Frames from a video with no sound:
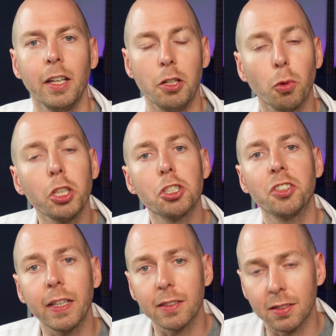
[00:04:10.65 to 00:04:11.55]
And you really should
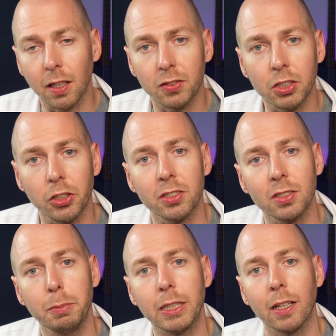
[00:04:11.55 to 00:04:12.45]
take this stuff seriously
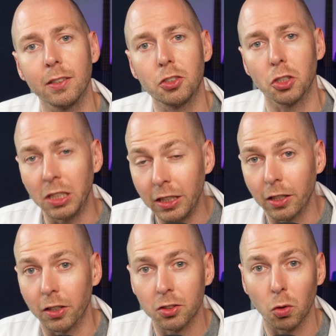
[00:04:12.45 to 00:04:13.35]
because your
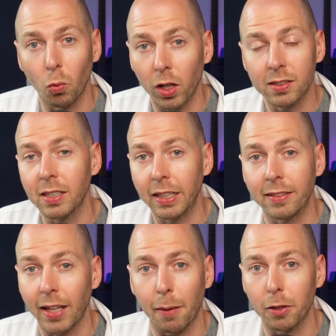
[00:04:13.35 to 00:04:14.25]
ears, once they get
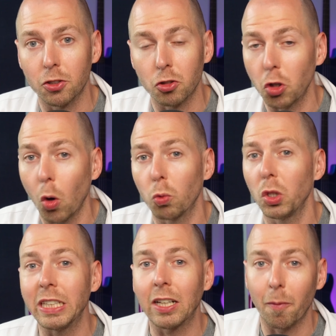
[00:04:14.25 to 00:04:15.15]
damaged, don't
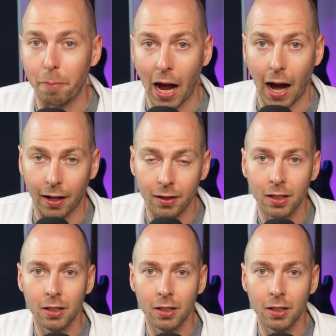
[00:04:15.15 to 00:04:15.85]
really come back.